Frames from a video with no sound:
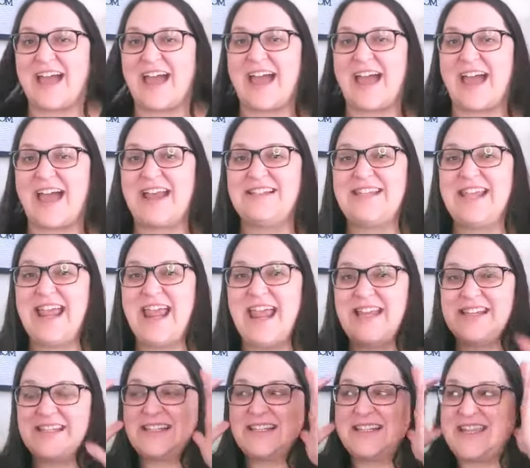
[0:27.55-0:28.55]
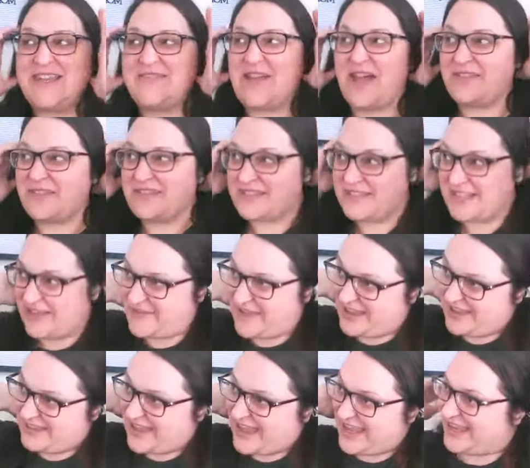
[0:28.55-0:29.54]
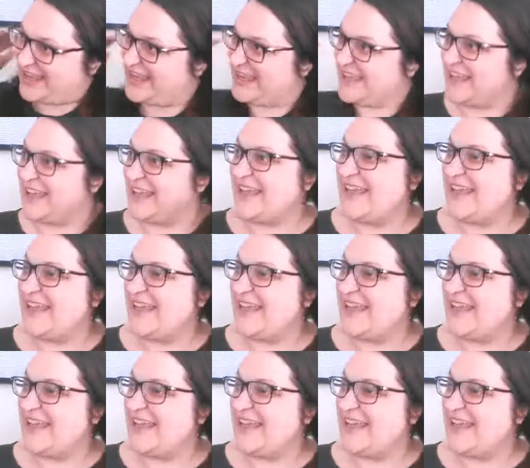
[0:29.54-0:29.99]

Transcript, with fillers: I tend to leave out the stuff I like